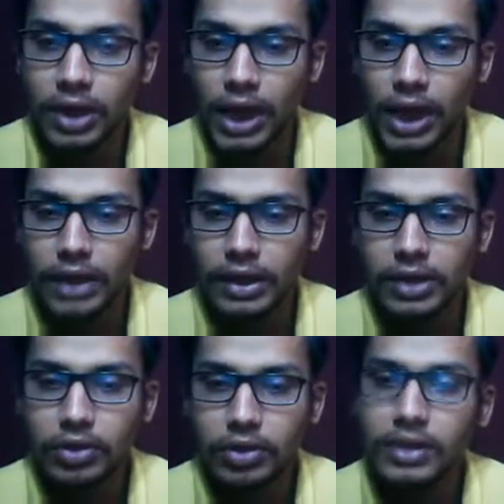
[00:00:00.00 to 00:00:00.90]
and then
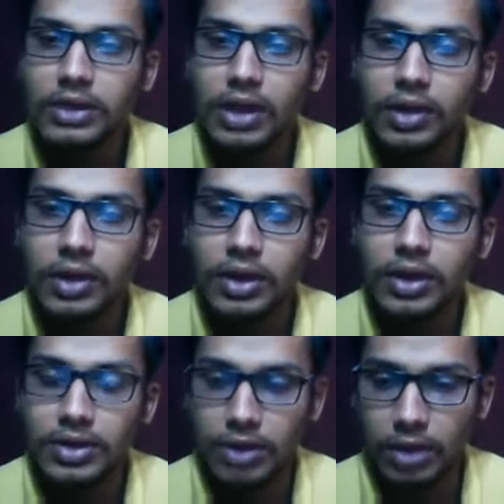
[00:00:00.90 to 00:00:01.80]
you can easily
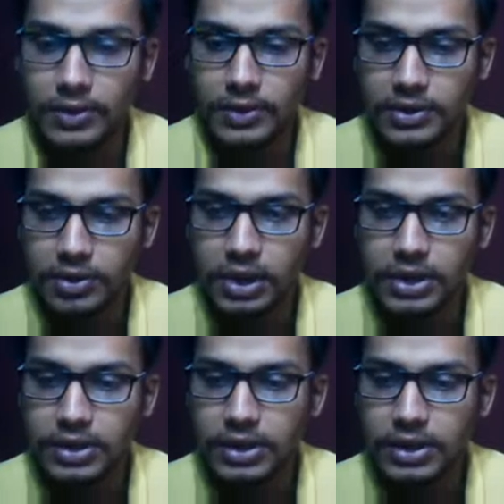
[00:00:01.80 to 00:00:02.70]
solve this. Okay,
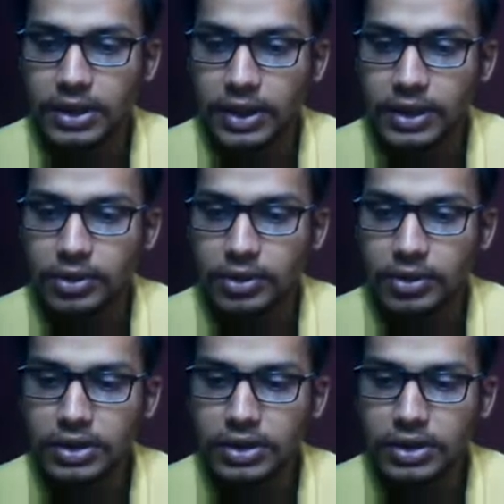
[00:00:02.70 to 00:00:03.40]
let's see. As you can see,